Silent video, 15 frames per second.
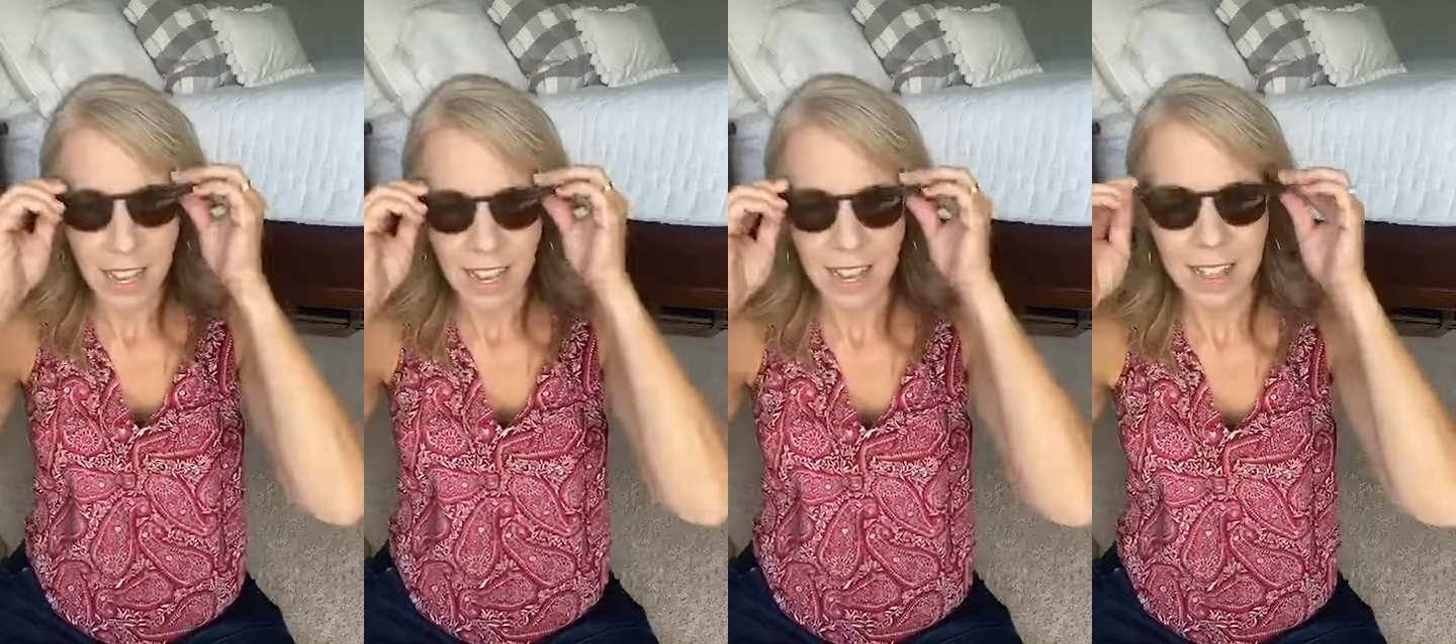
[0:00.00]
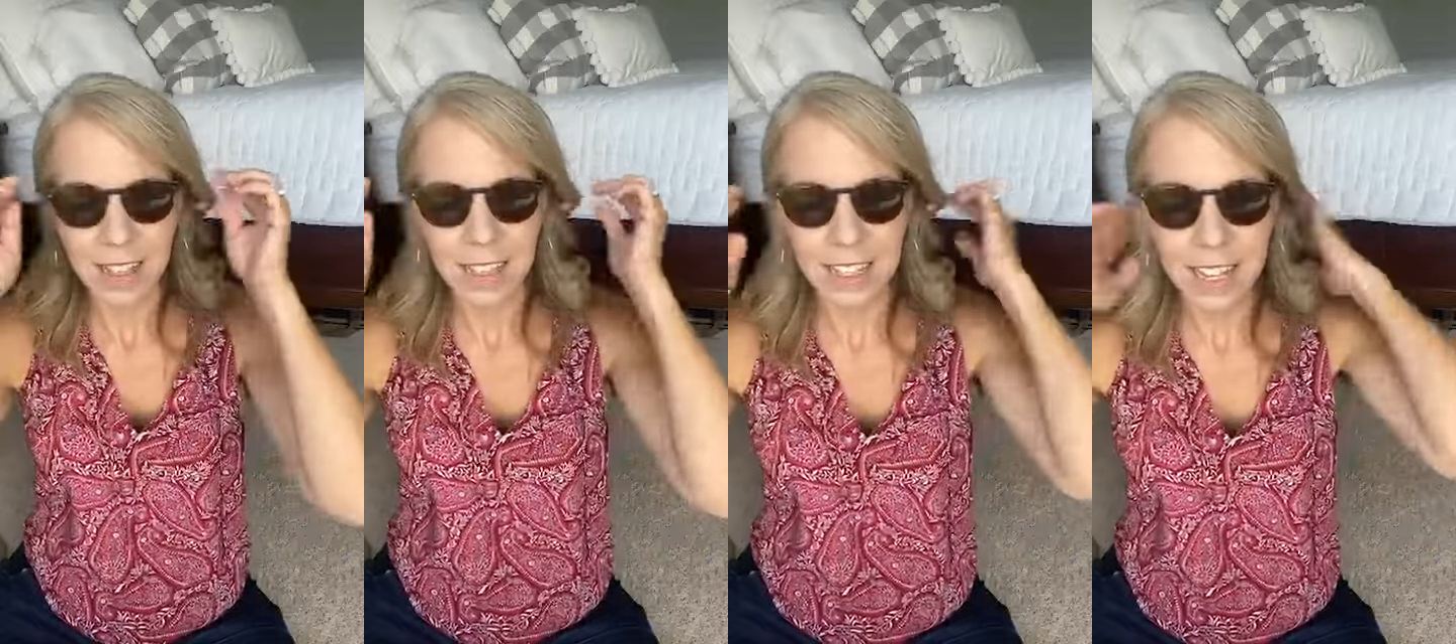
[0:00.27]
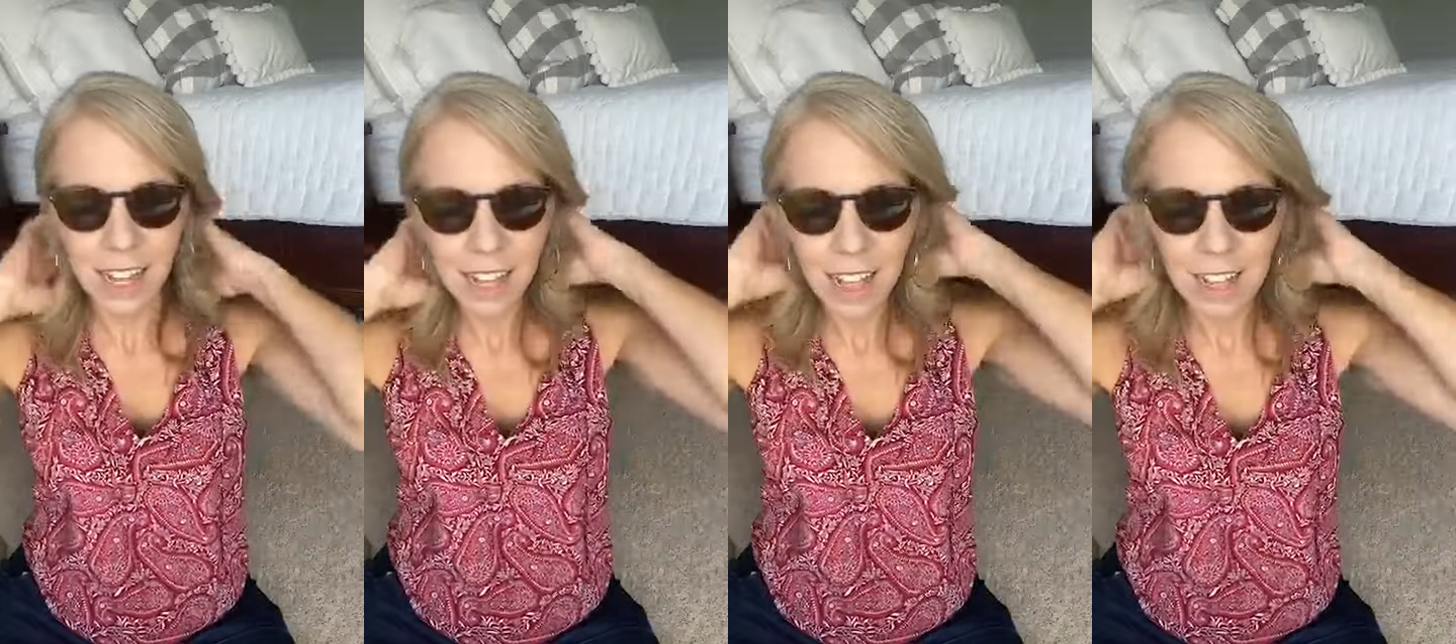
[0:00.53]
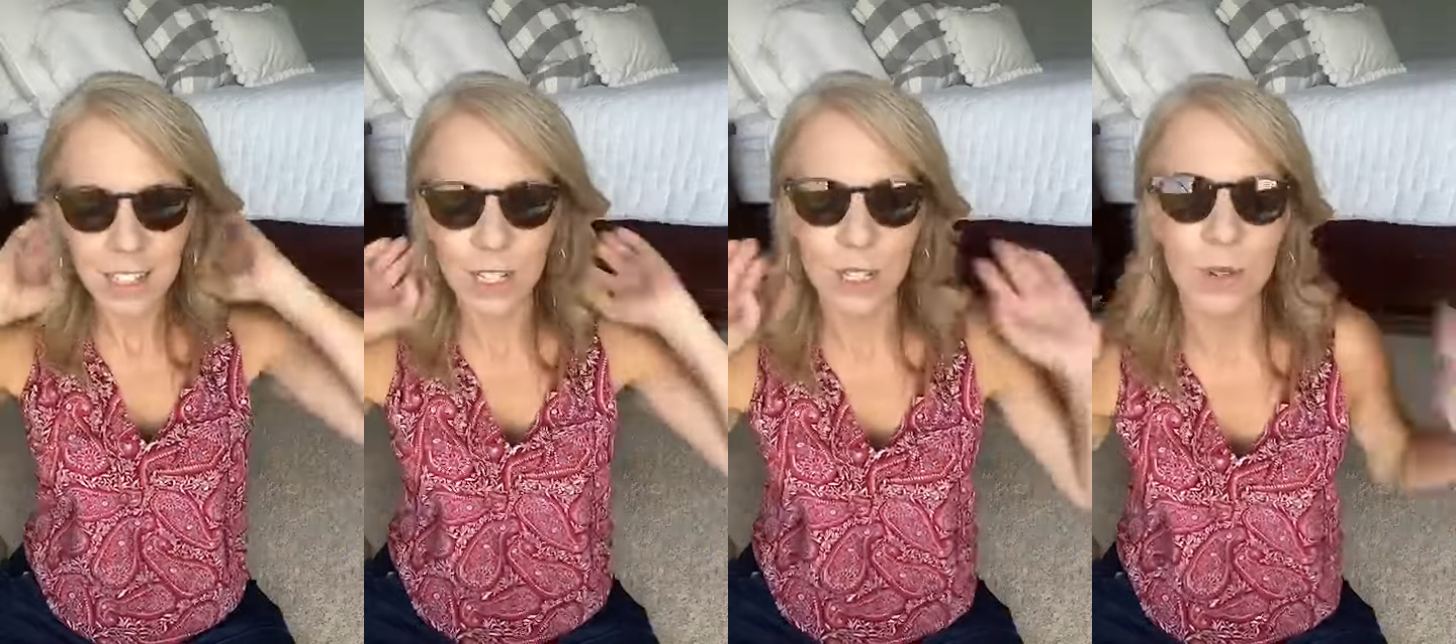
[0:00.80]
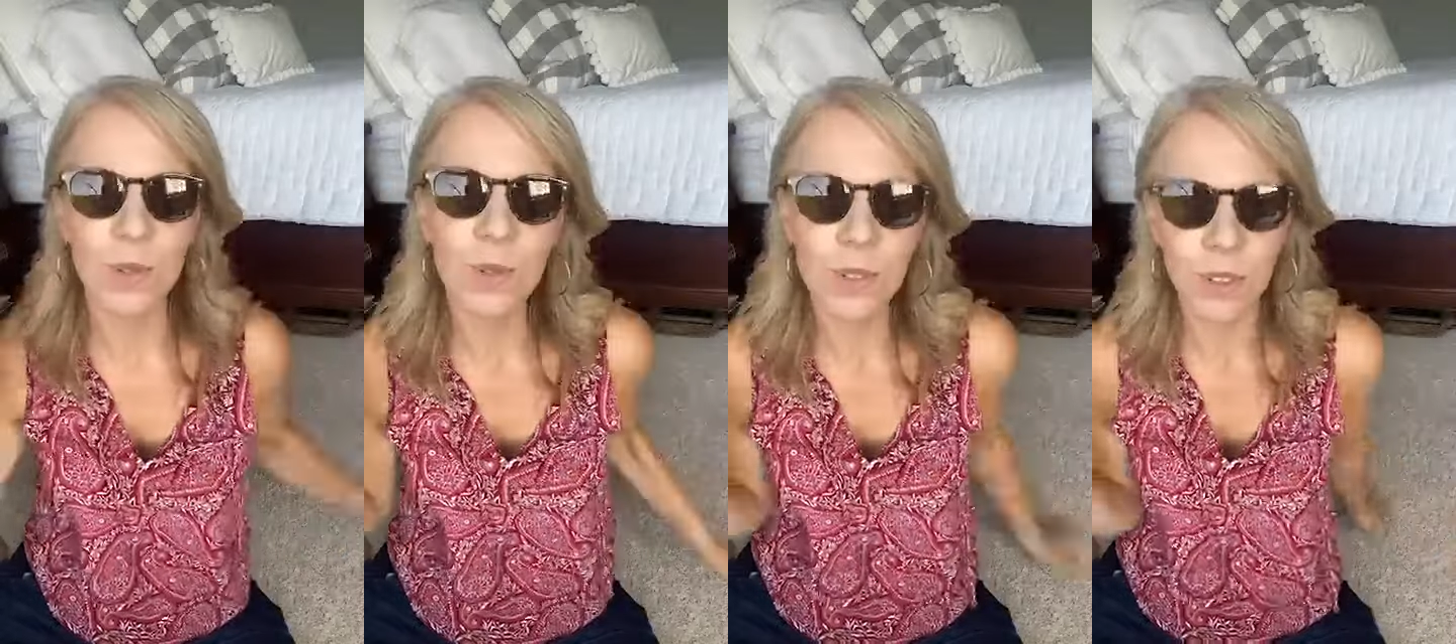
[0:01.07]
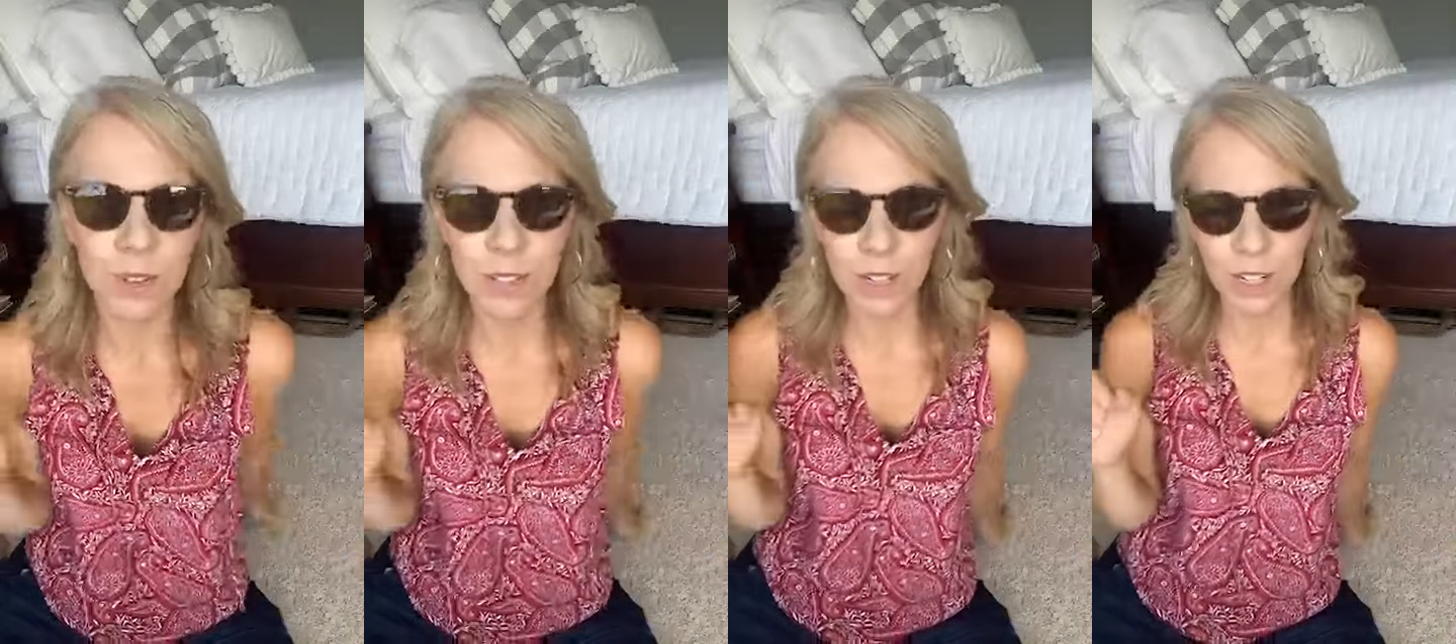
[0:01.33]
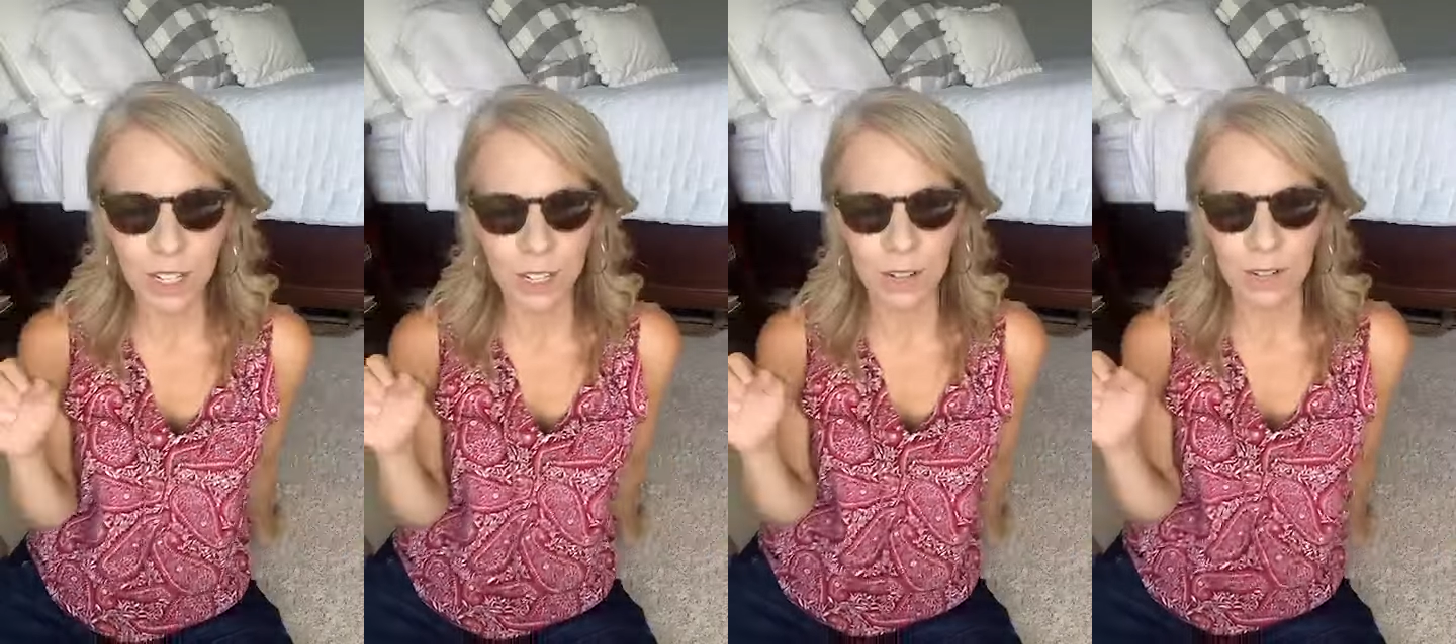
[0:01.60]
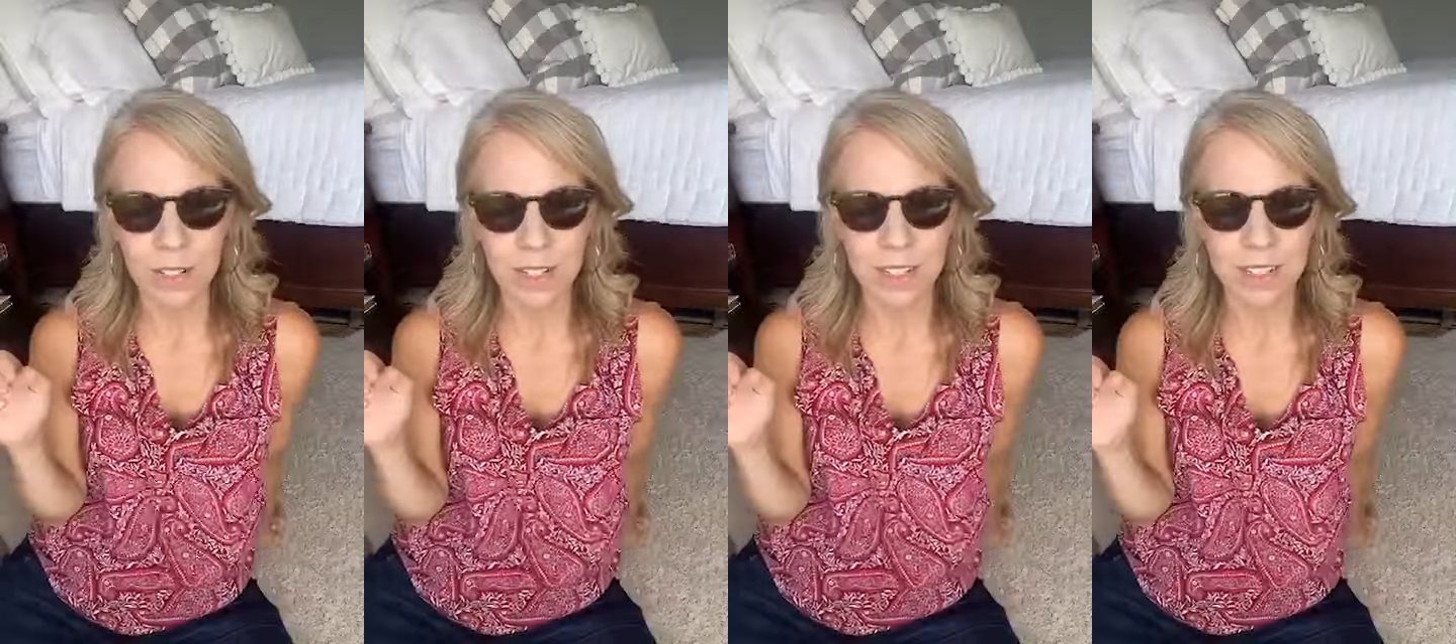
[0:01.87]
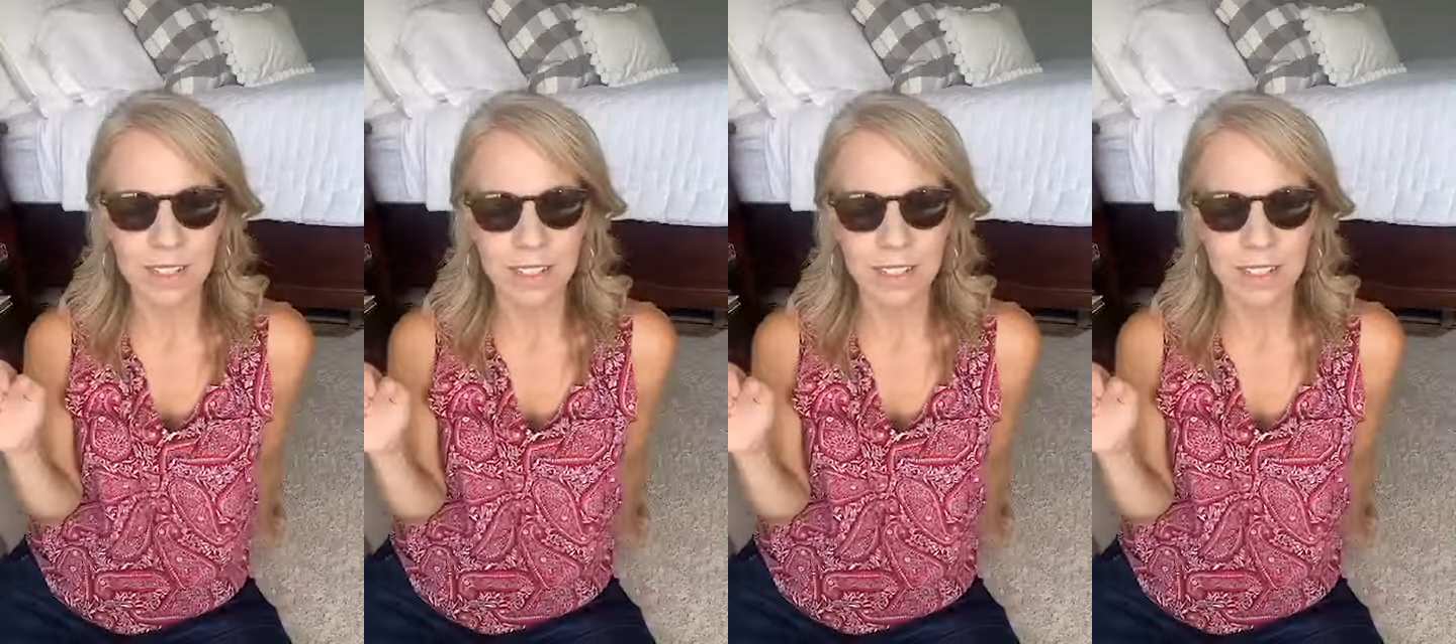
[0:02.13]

and the sunglasses. Ooh, those are cute.